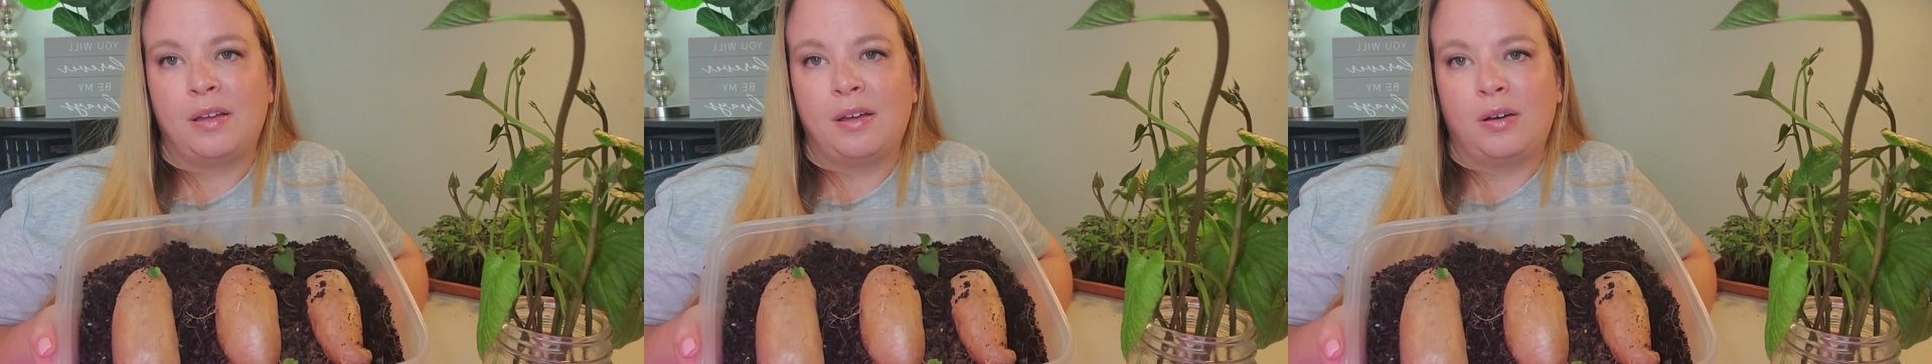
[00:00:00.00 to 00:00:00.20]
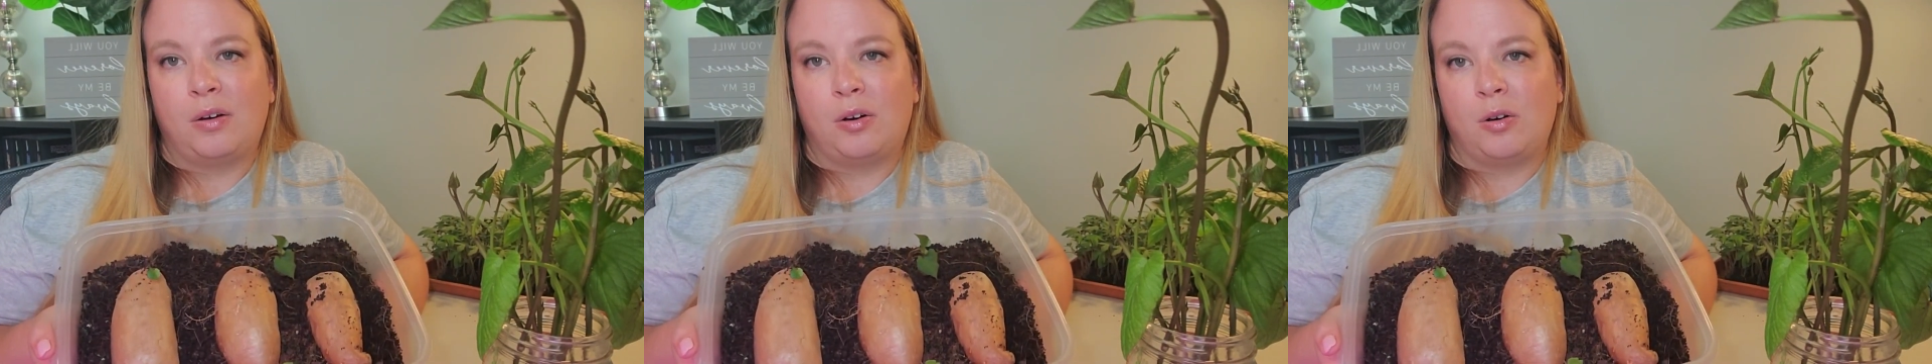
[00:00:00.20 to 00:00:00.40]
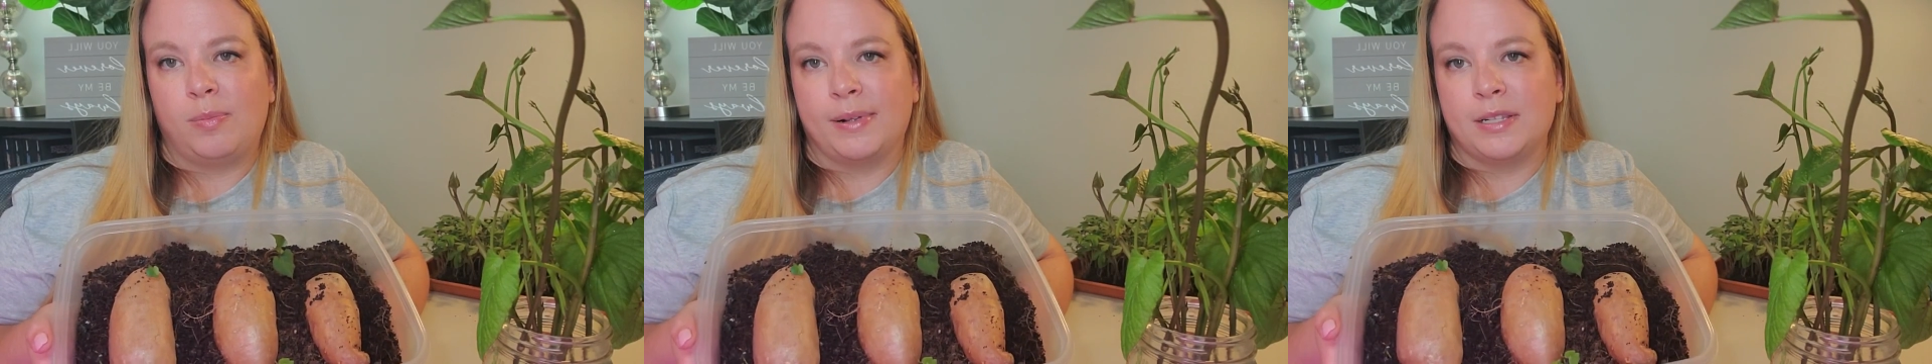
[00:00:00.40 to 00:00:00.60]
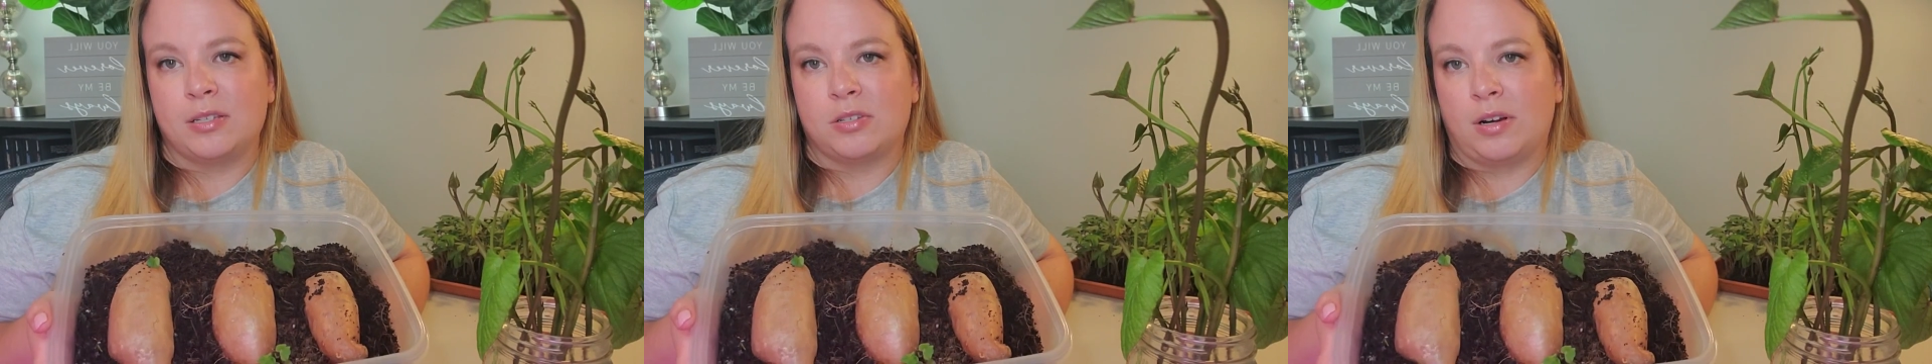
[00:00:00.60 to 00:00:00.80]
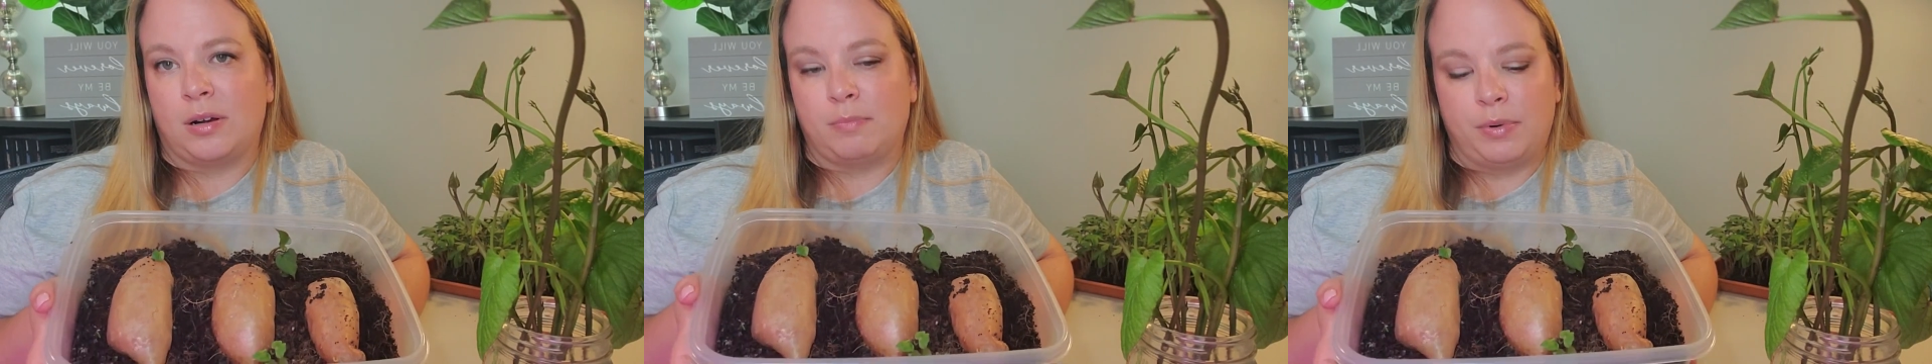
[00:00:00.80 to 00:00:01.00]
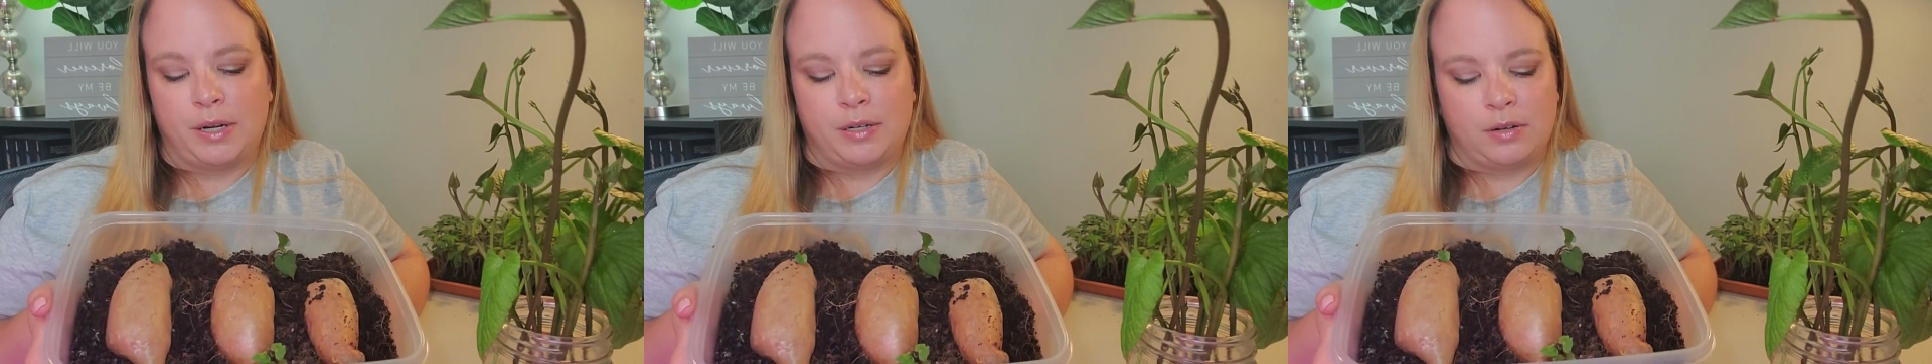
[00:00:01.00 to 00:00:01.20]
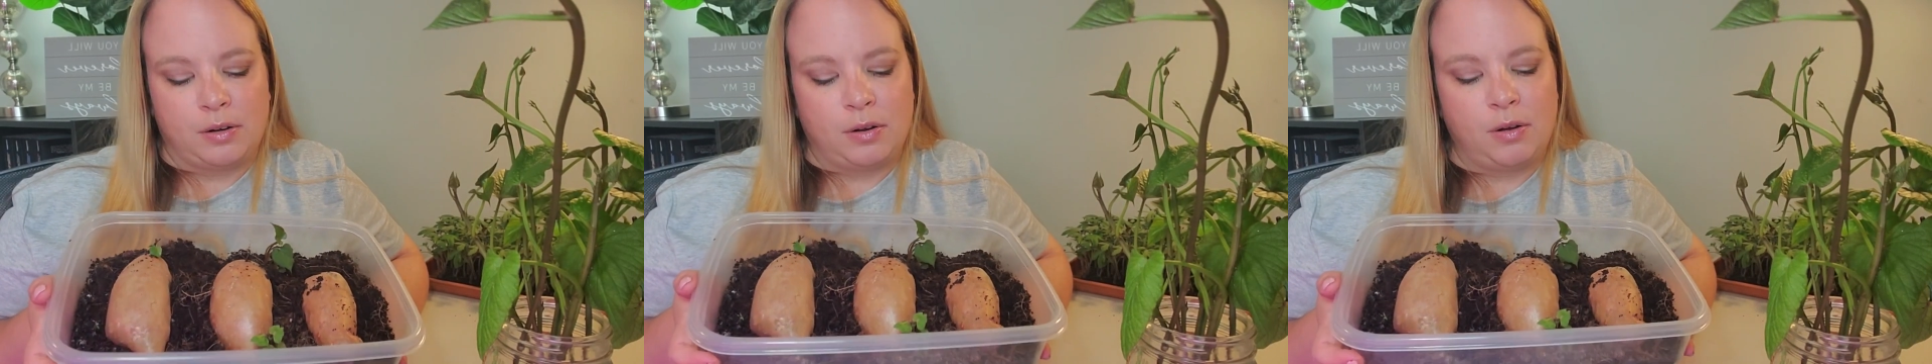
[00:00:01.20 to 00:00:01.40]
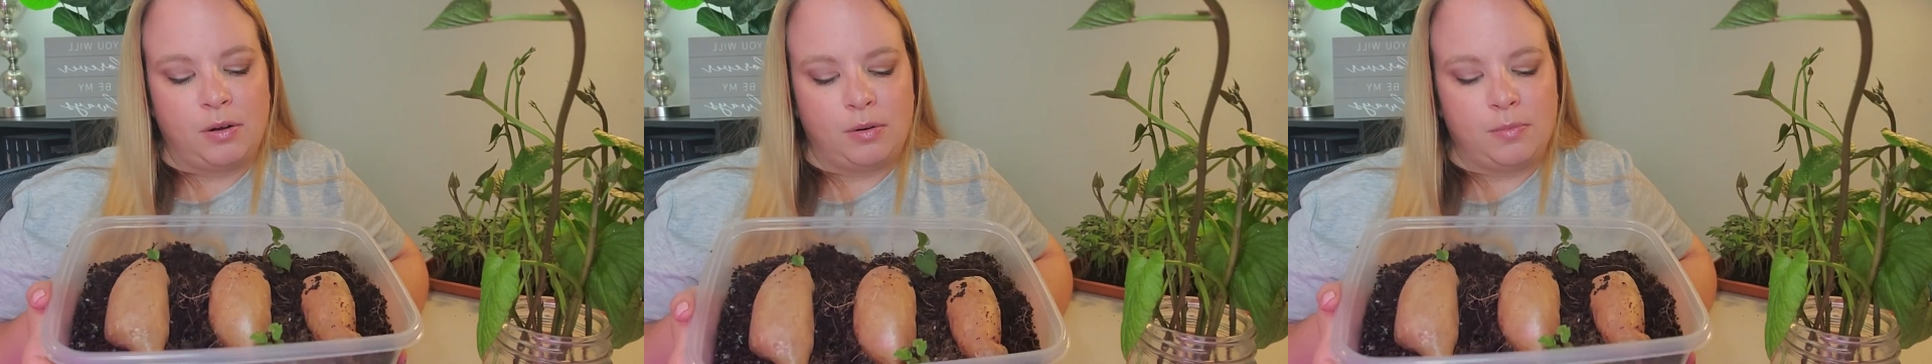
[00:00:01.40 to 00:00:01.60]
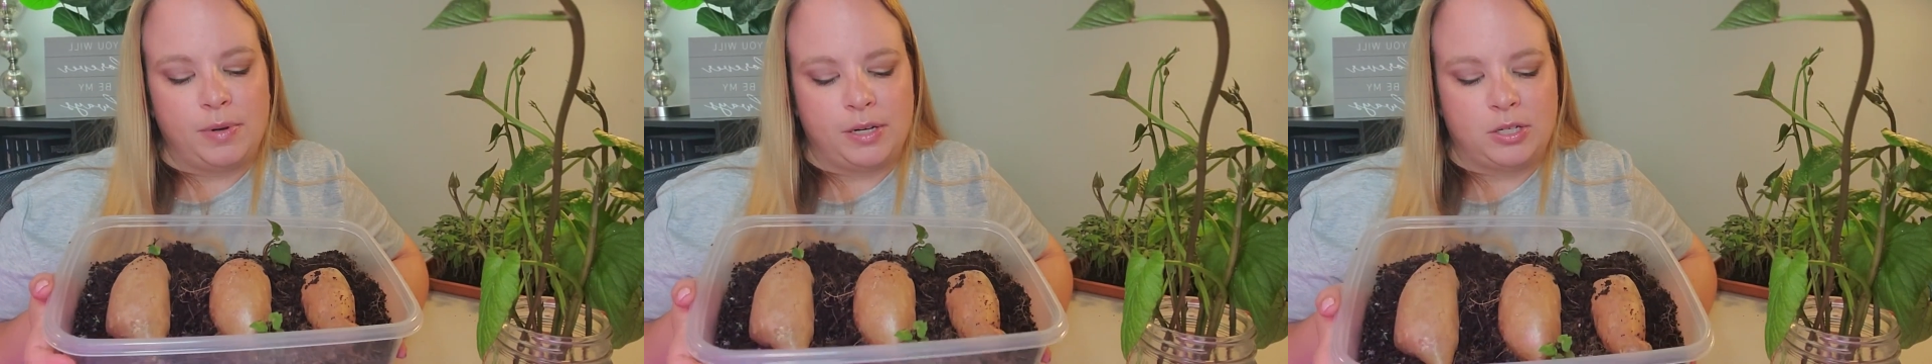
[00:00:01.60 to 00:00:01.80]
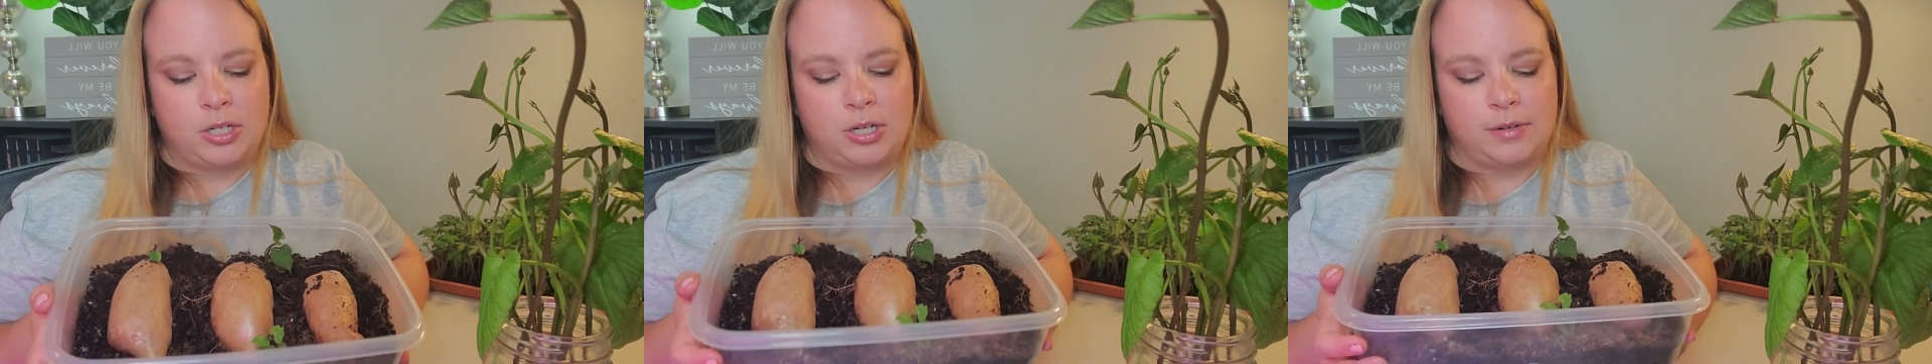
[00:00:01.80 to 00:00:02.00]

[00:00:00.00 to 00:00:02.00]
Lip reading: a whole bunch